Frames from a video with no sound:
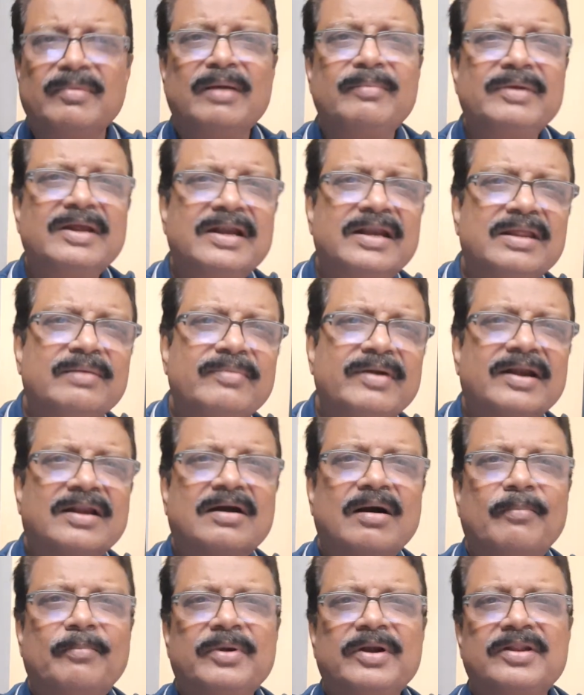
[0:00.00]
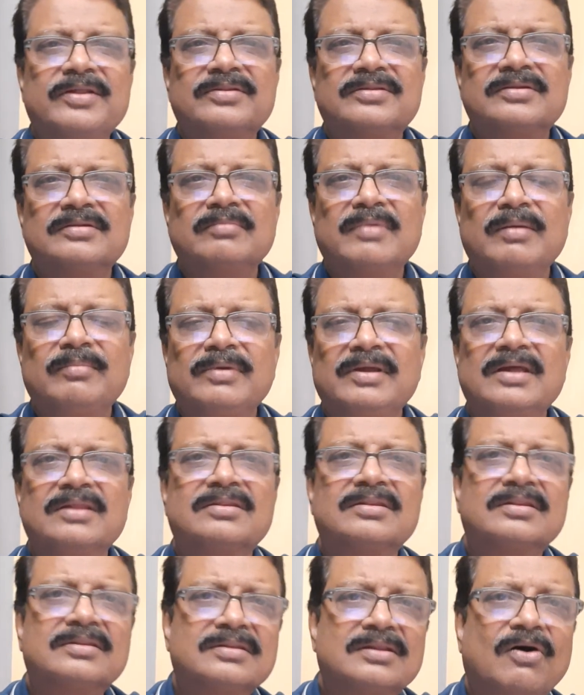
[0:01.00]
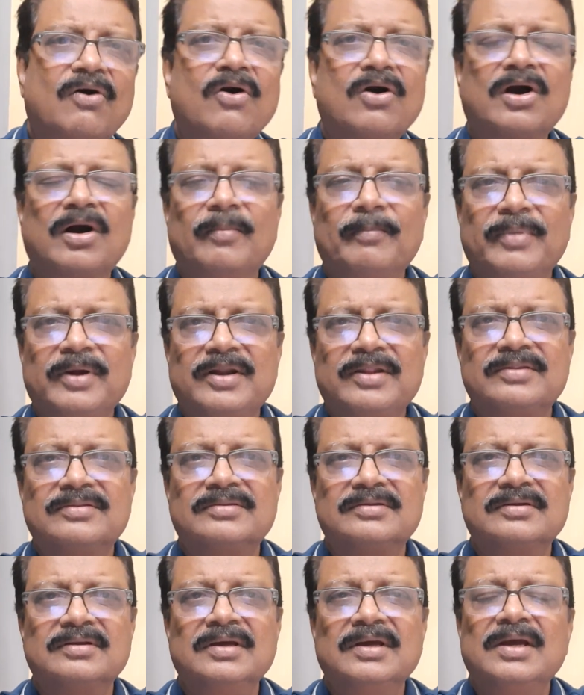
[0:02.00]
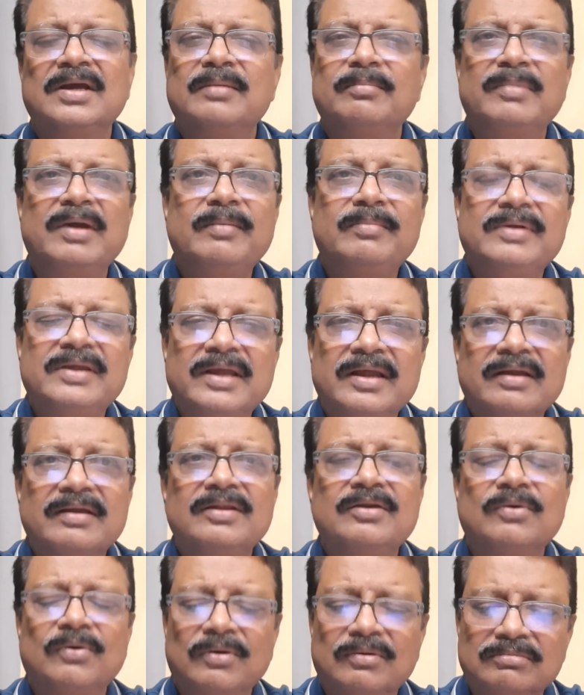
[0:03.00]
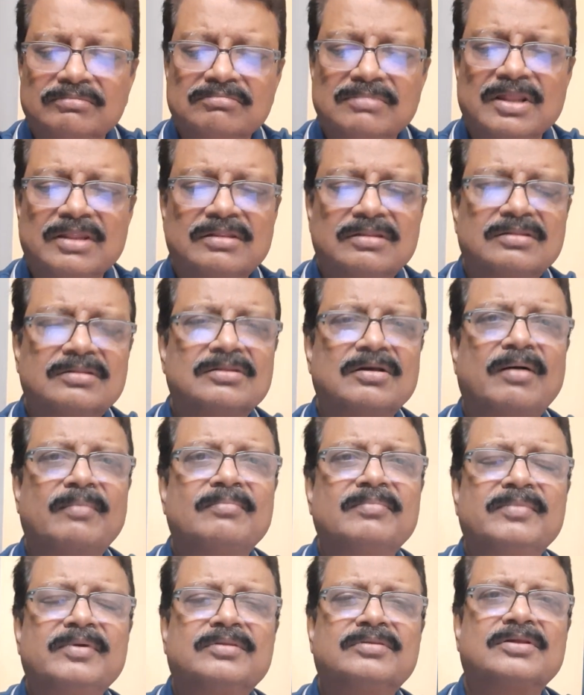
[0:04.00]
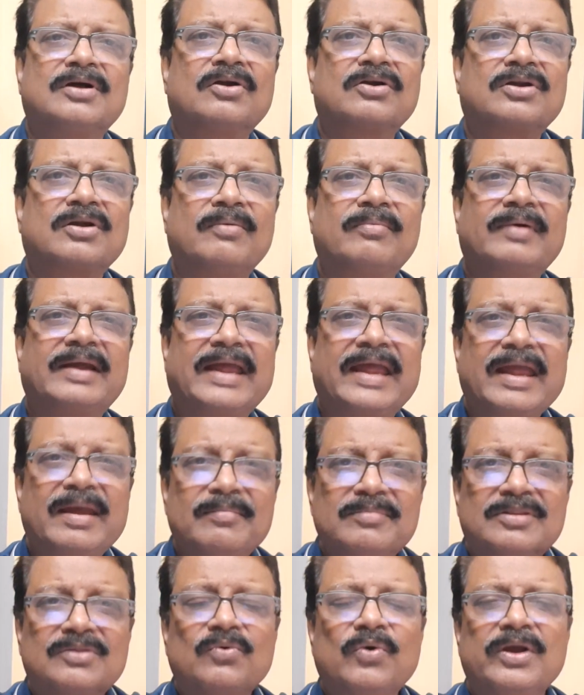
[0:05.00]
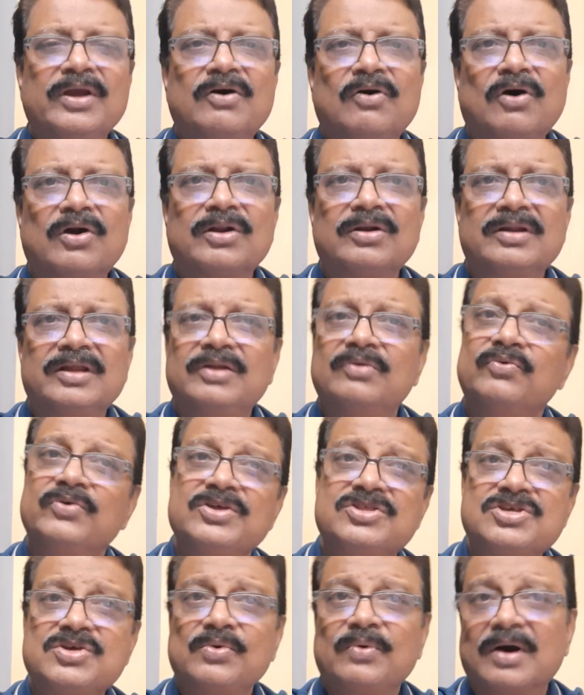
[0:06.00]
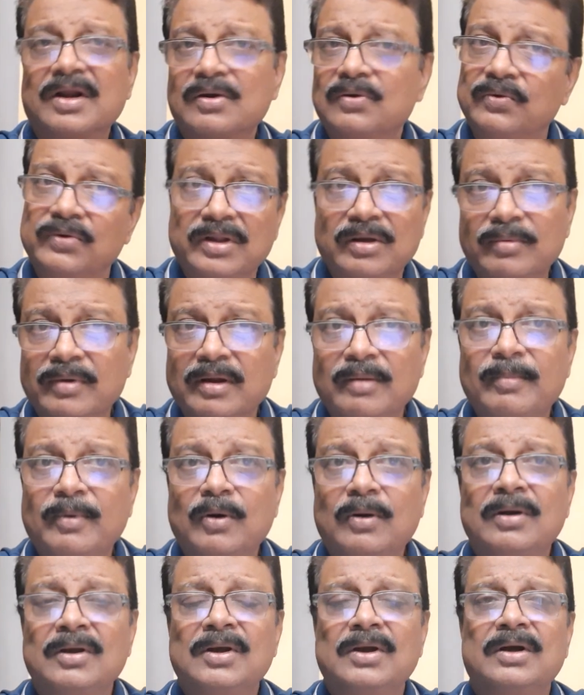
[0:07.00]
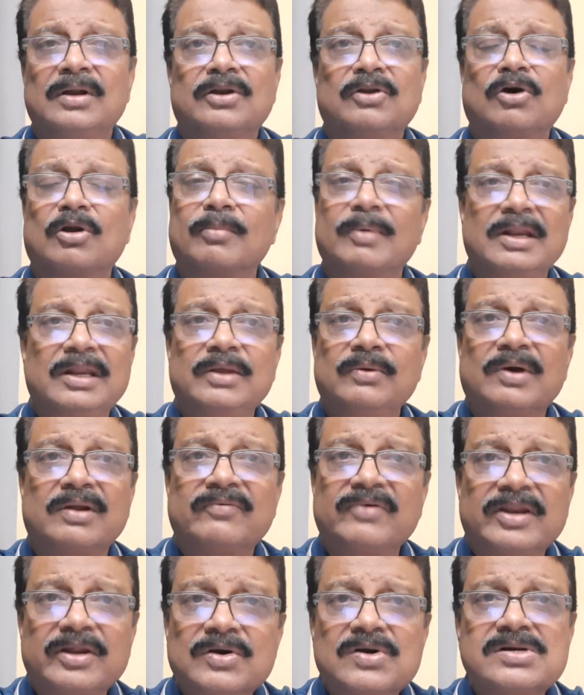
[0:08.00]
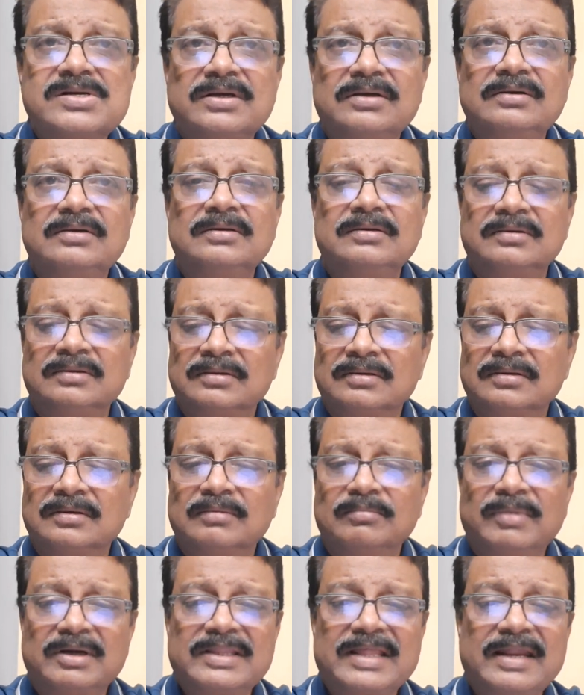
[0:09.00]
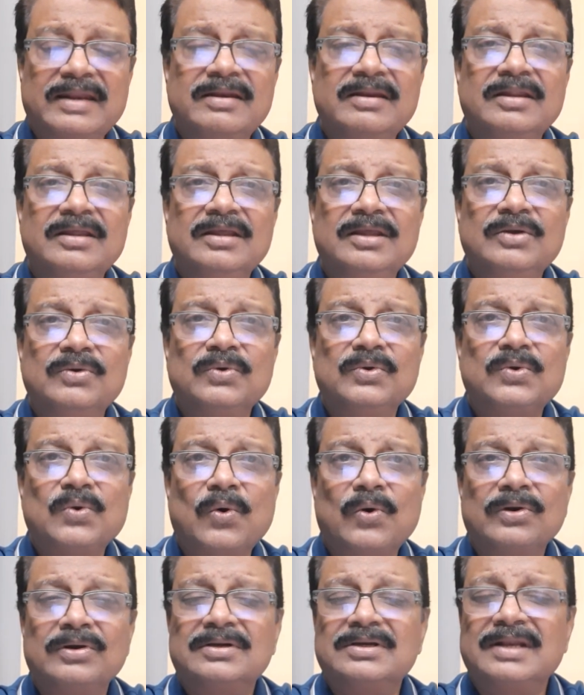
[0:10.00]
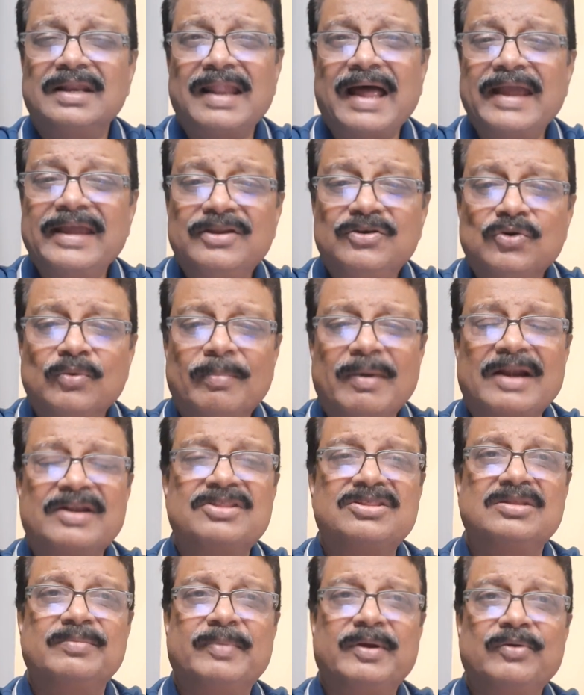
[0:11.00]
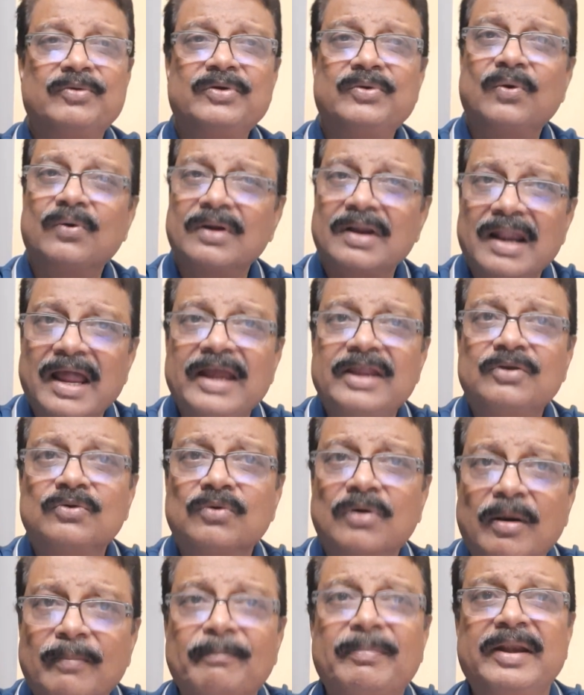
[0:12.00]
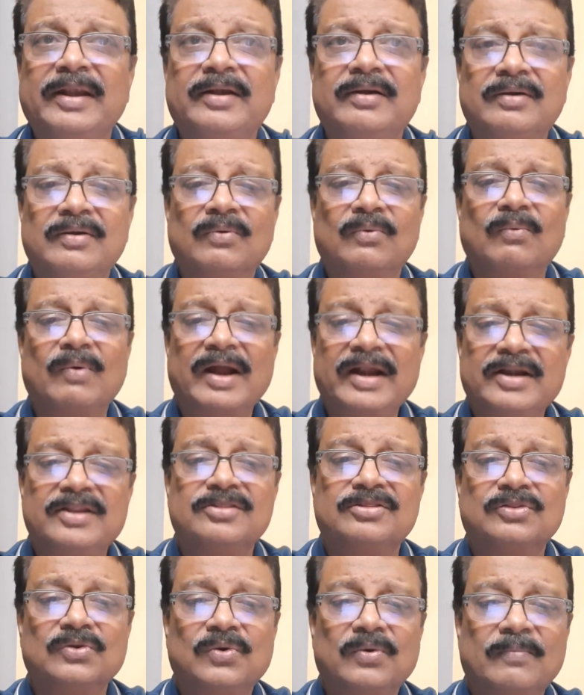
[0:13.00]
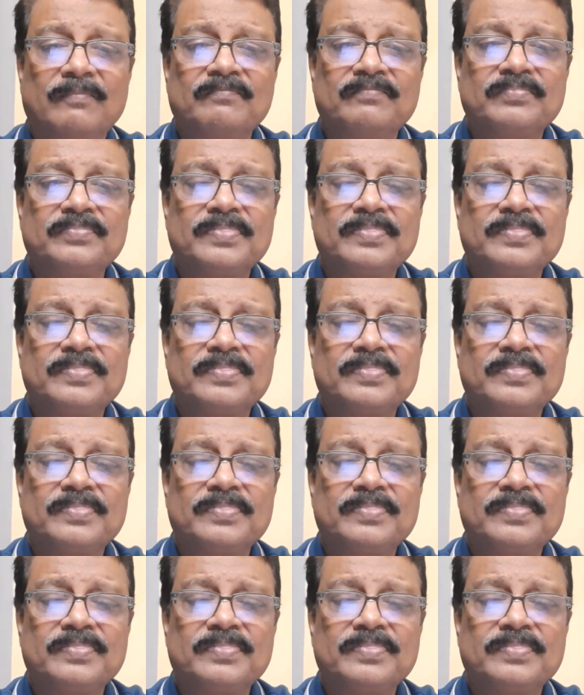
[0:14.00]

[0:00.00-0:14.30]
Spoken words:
maybe a debate competition, maybe a song competition, maybe a, some sort of games going on in which you are good about, normally you are very good, but then you don't like to participate, you don't like to compete. Why it is so?